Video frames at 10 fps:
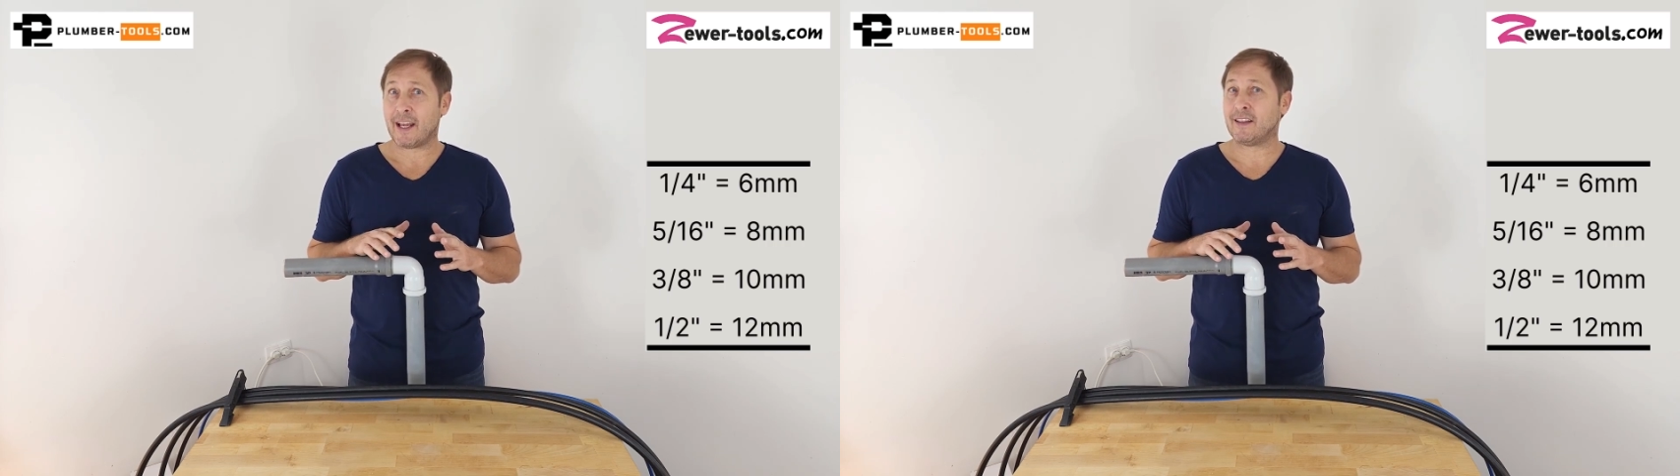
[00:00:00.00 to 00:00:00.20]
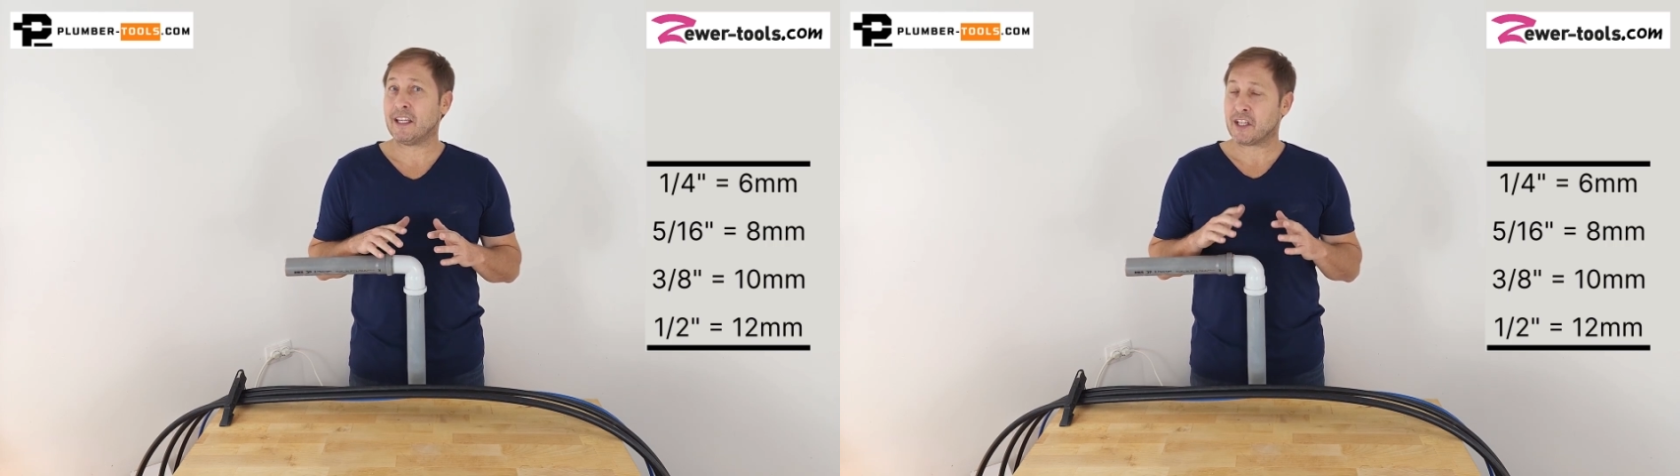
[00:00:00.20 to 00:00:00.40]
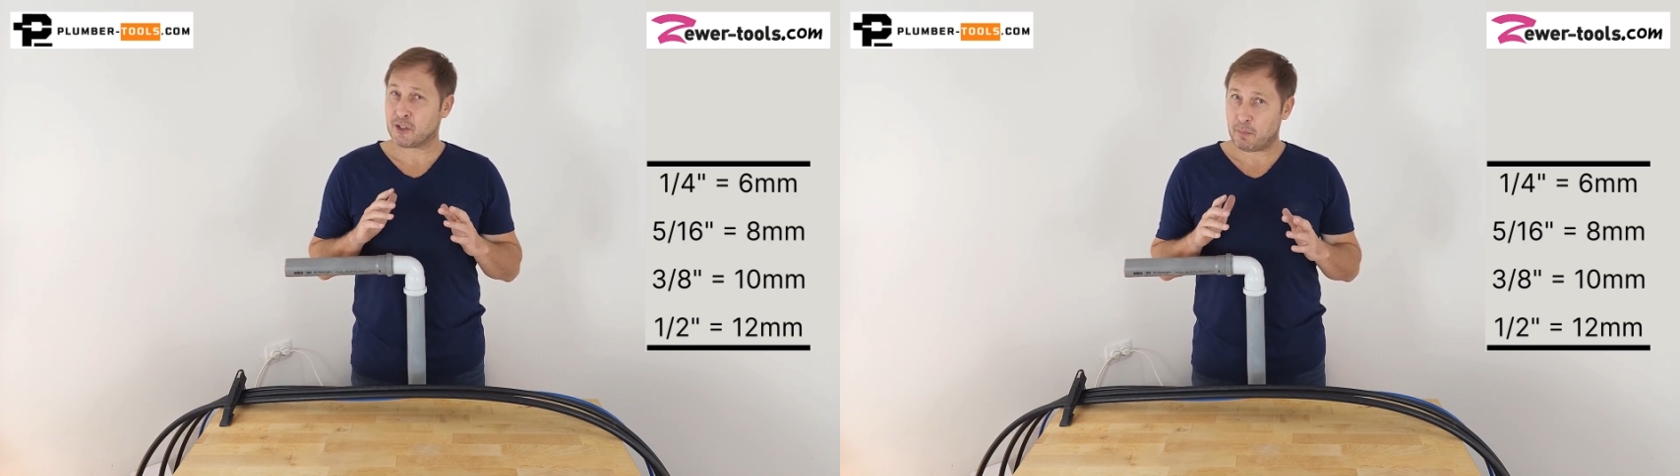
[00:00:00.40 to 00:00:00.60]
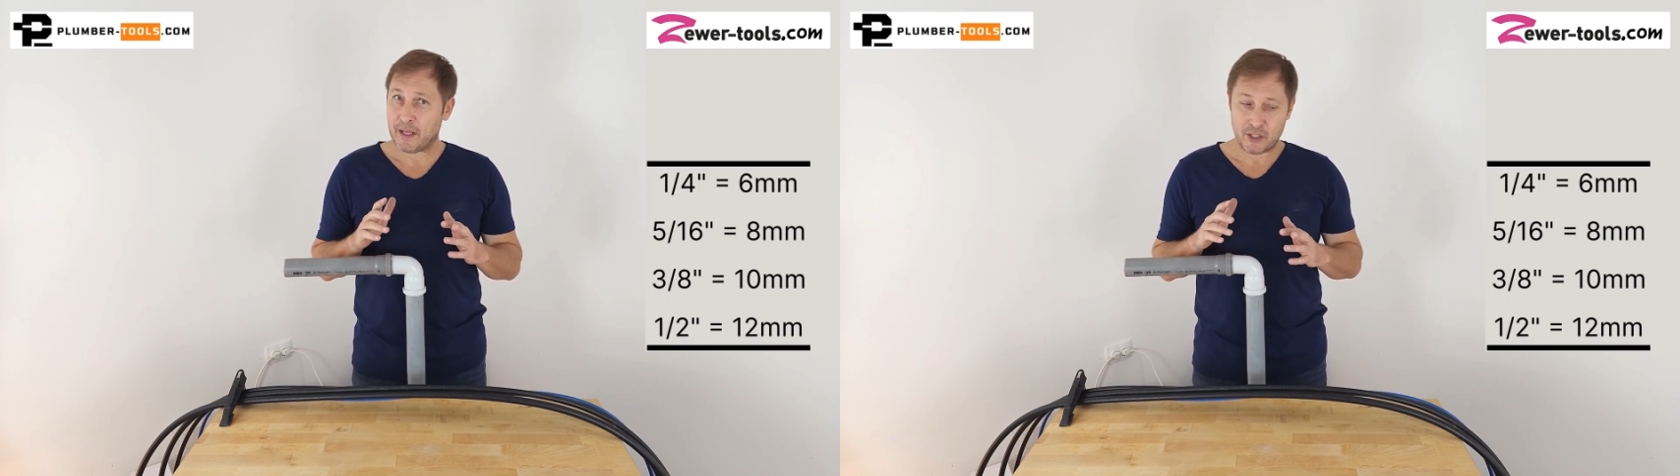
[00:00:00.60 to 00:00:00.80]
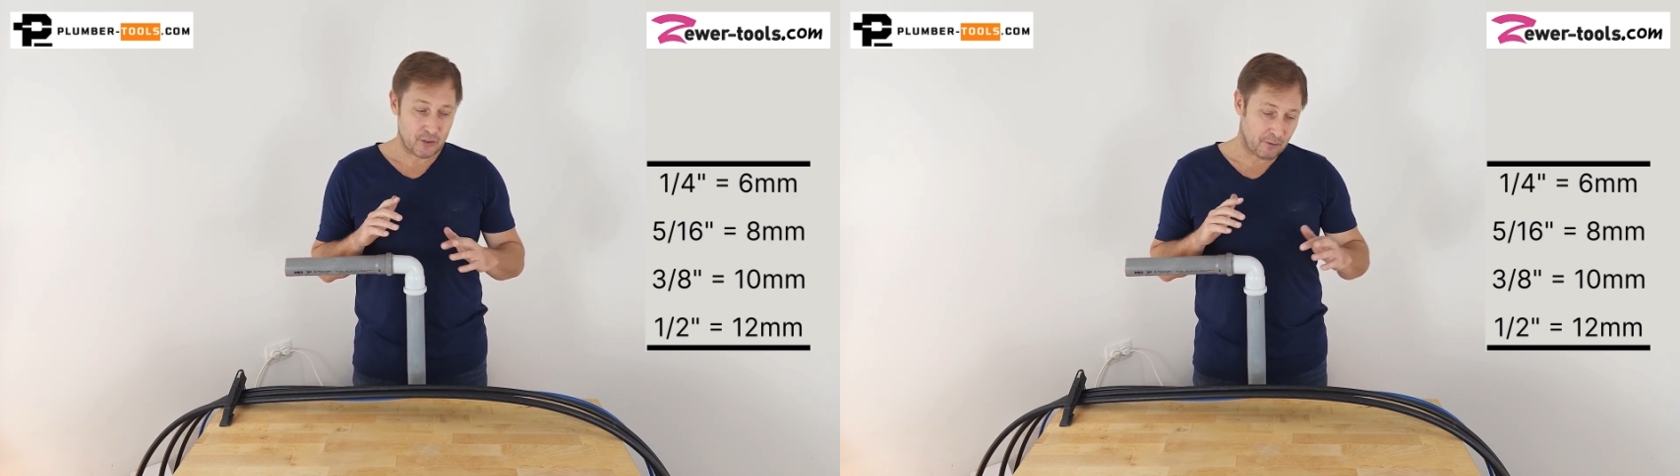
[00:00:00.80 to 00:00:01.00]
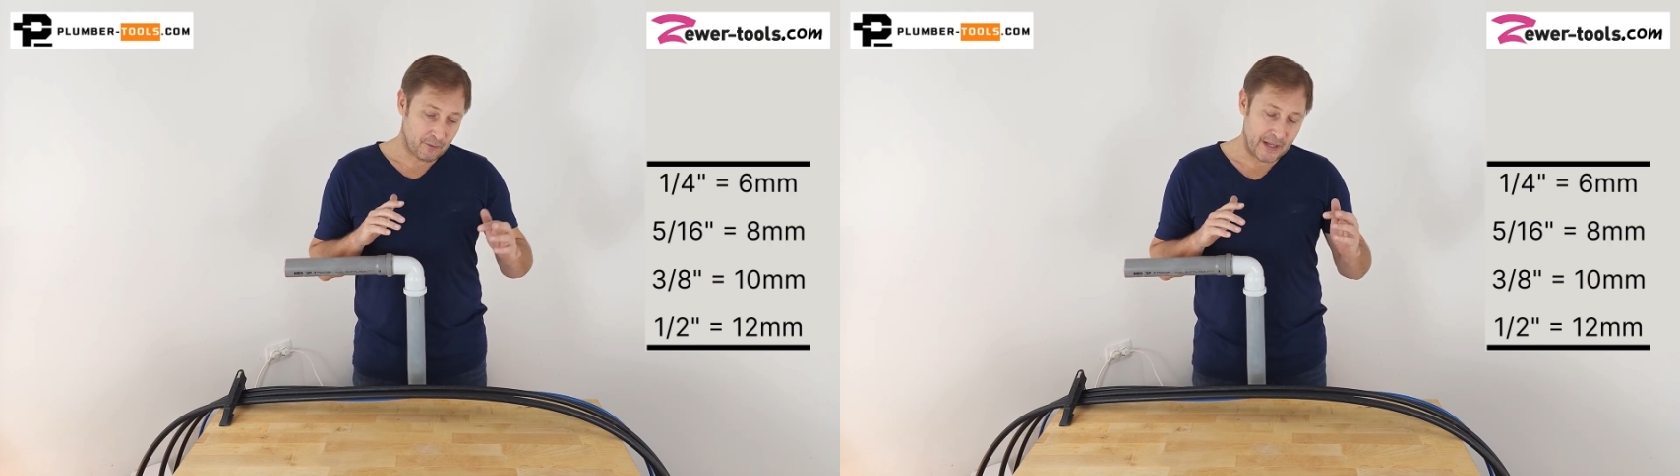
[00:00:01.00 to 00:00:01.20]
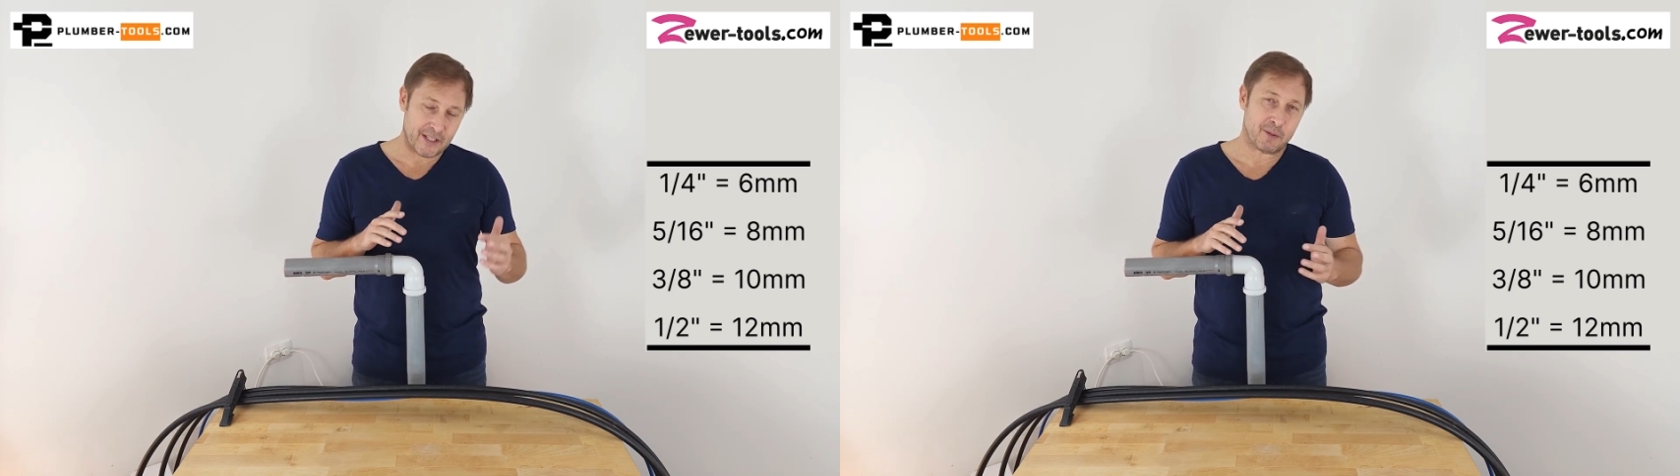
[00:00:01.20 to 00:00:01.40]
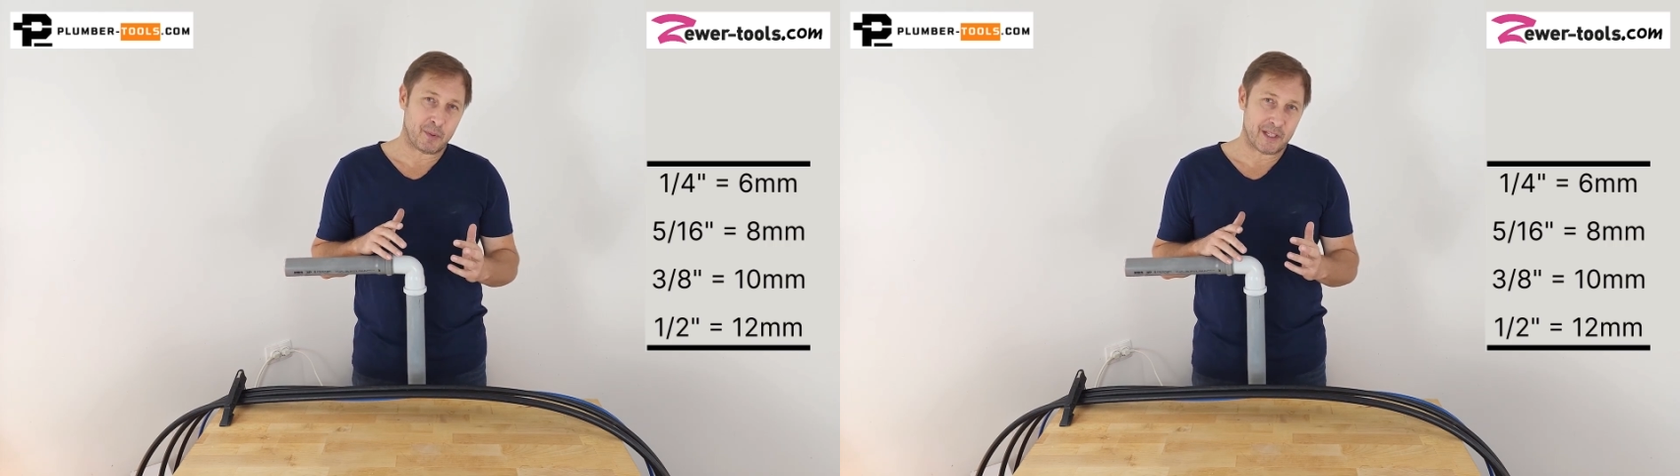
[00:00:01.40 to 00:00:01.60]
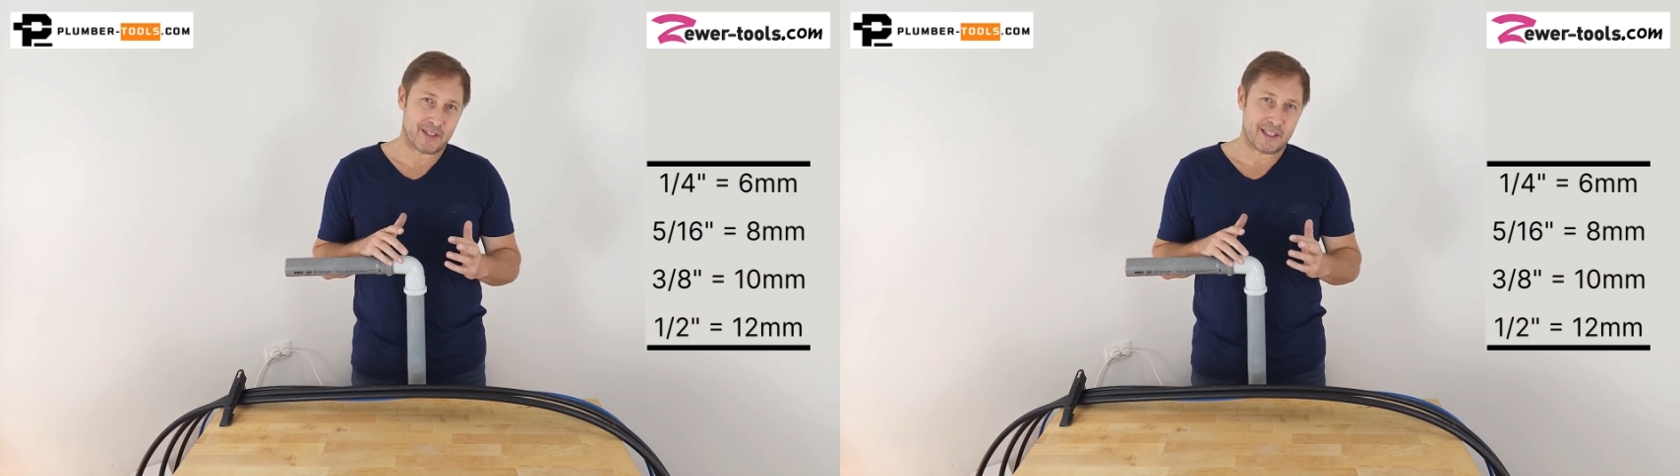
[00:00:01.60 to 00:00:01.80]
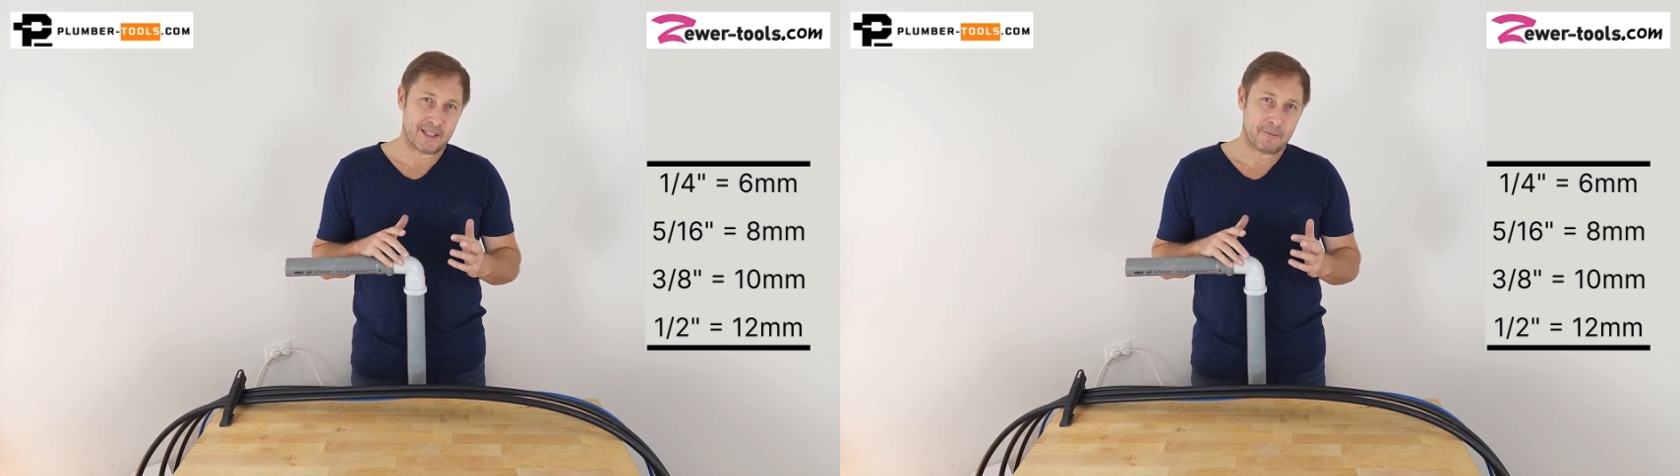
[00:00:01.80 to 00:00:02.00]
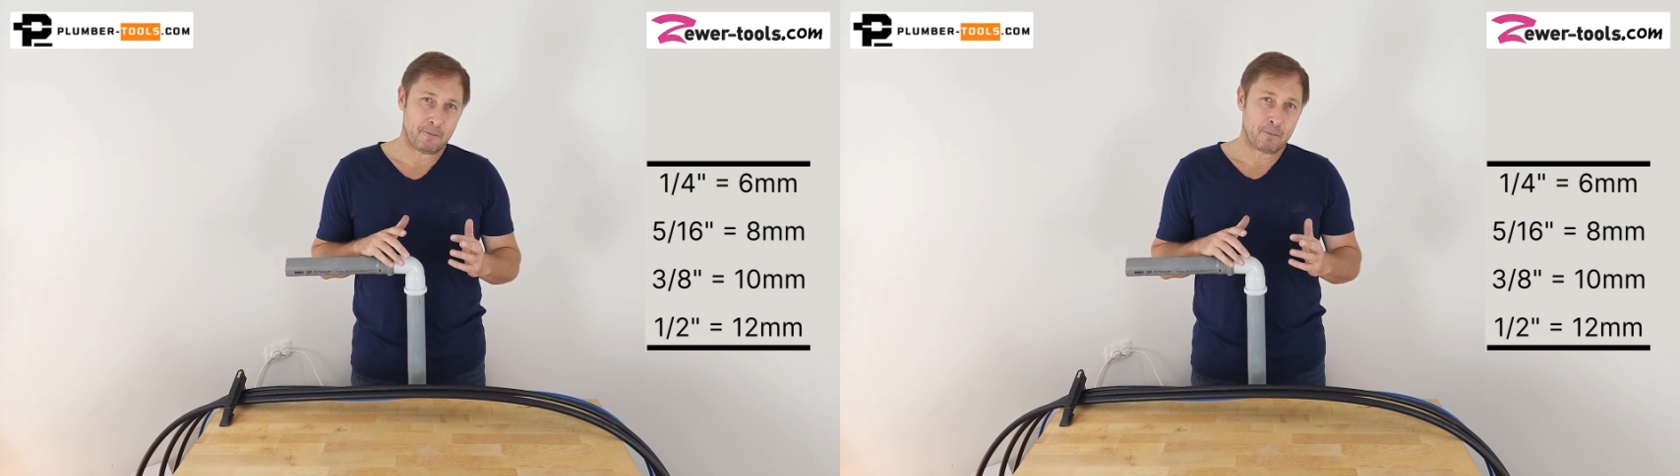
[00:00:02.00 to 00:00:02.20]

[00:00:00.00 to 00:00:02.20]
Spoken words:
at the expense of flexibility.